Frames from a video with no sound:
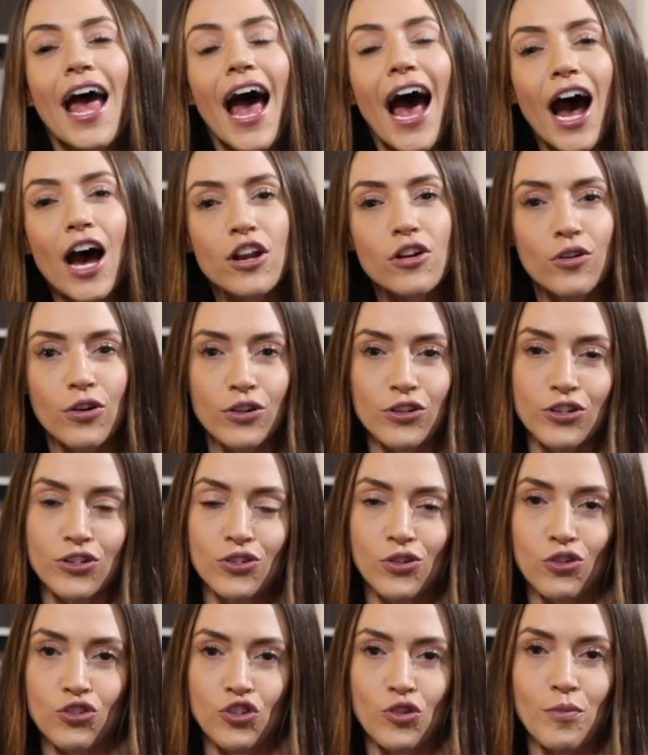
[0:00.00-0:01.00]
how to grow your
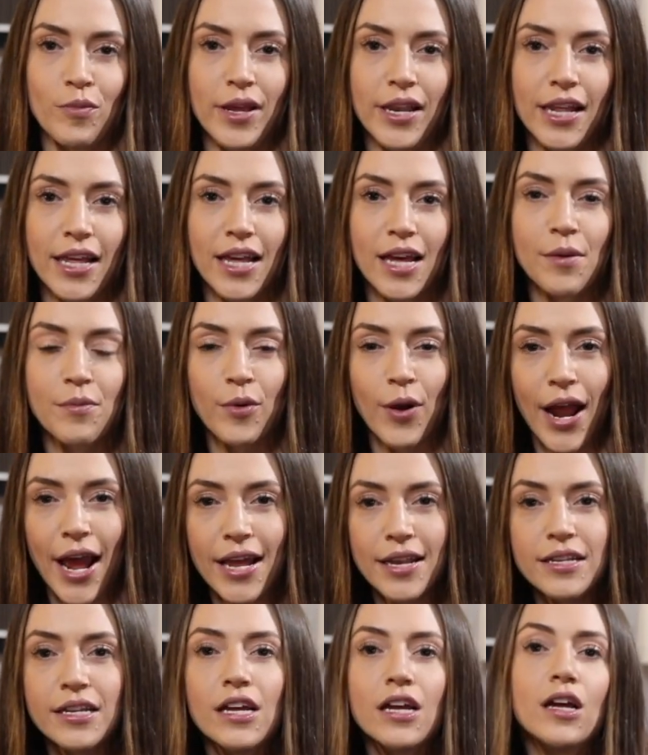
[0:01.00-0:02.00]
social media
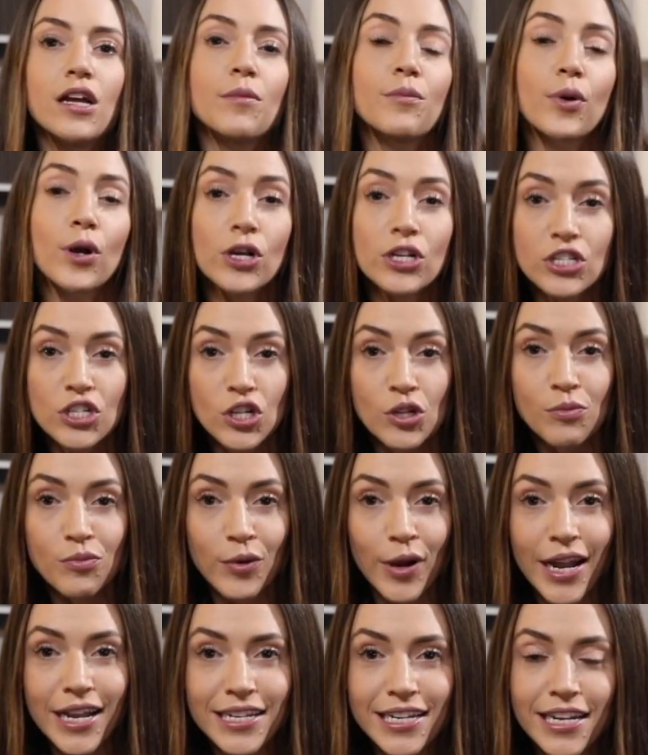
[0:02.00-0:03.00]
brand, personal
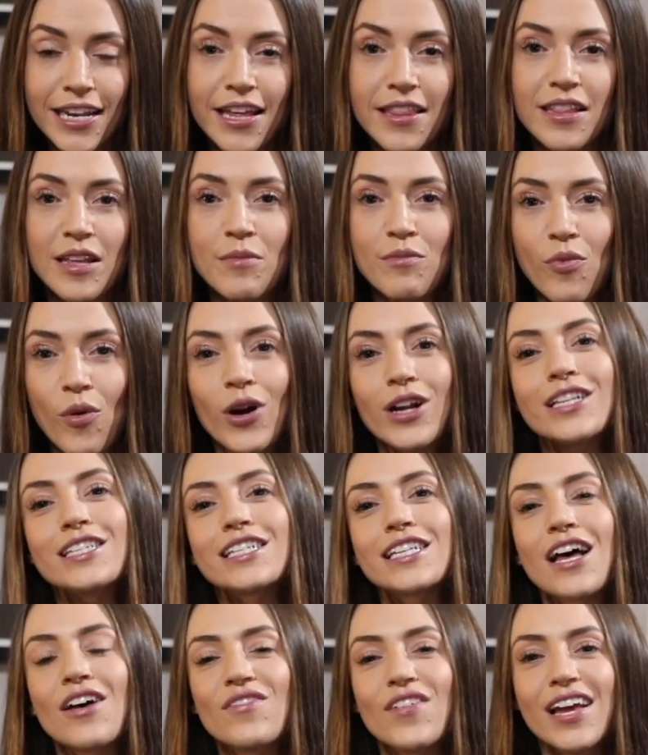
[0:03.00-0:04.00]
branding and the
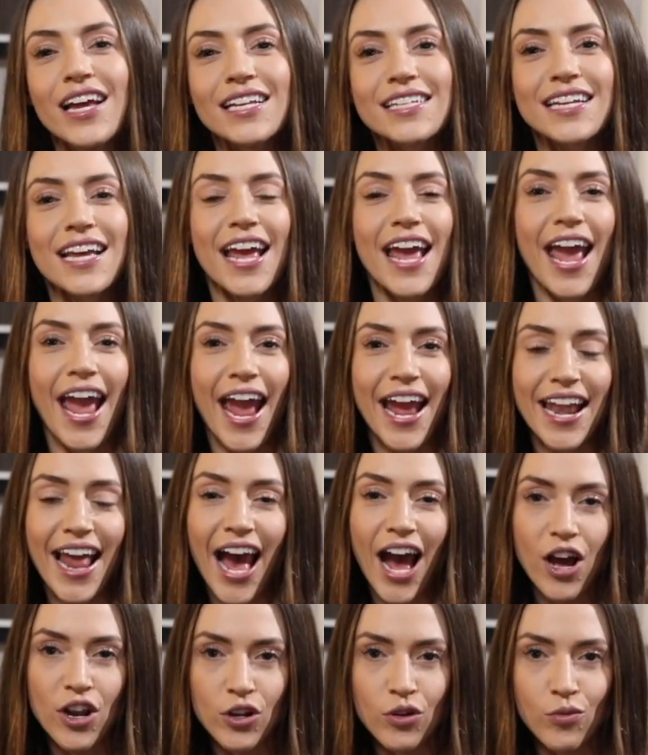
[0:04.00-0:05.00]
importance of it, and
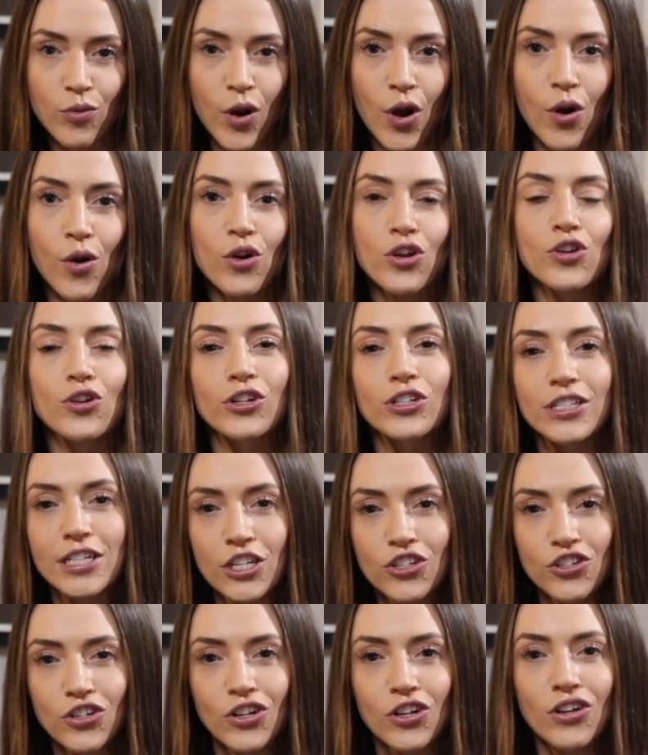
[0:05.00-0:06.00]
how to grow your
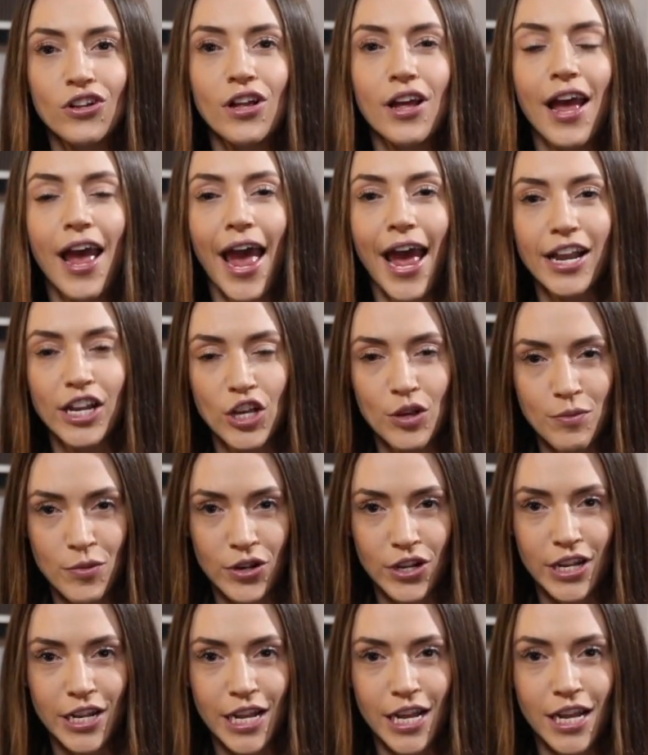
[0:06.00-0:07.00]
digital and
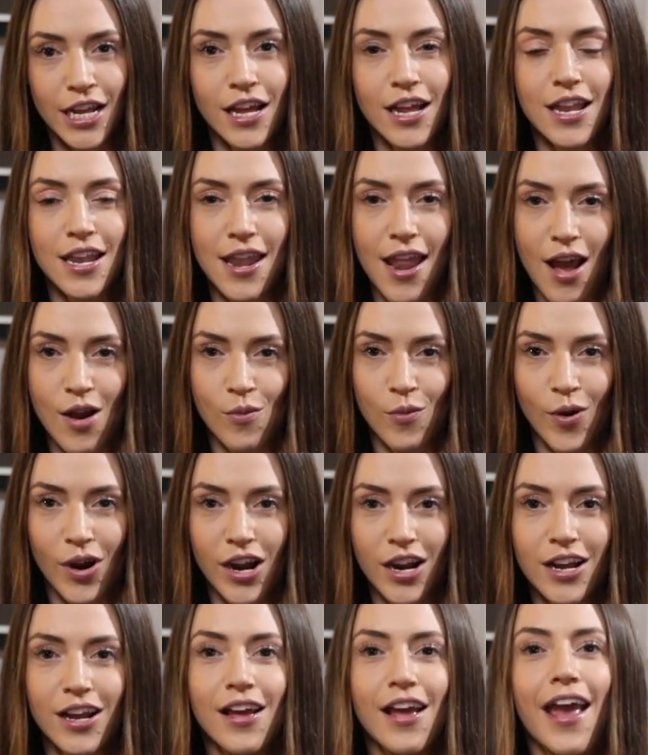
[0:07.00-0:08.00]
community
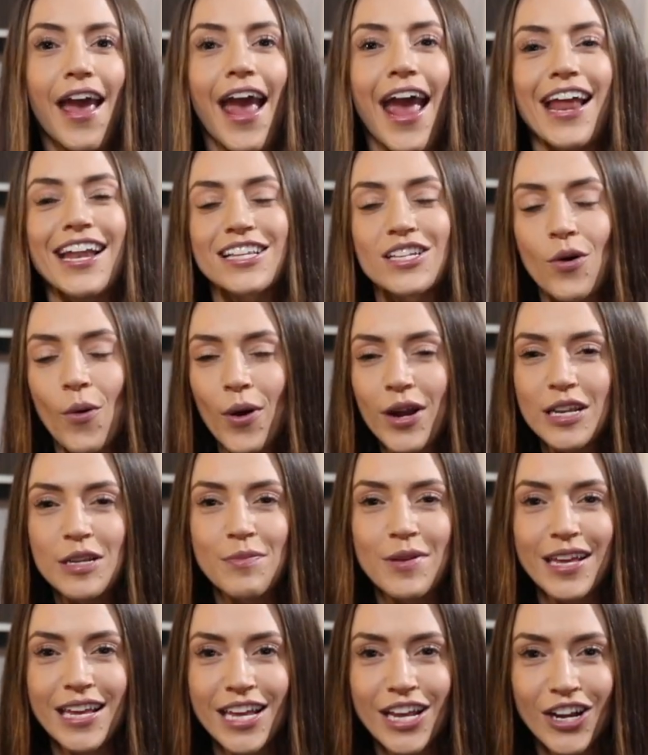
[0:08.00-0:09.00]
network. And it's going to
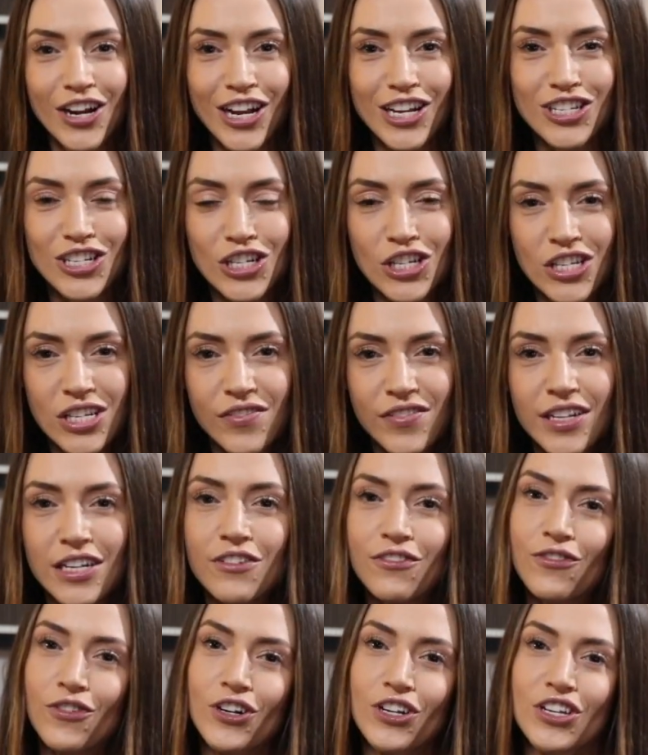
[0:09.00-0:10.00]
be here
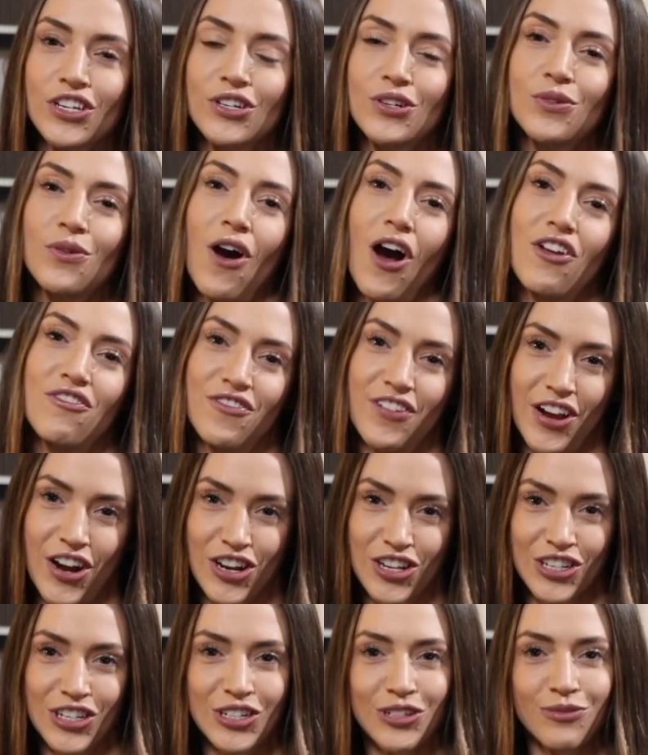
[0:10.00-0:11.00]
exclusively for you on
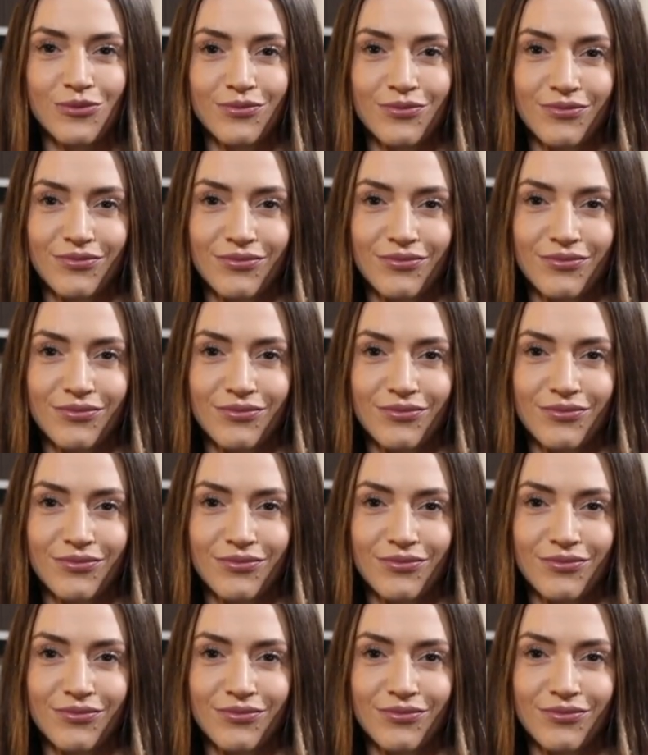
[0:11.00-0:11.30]
VRLU.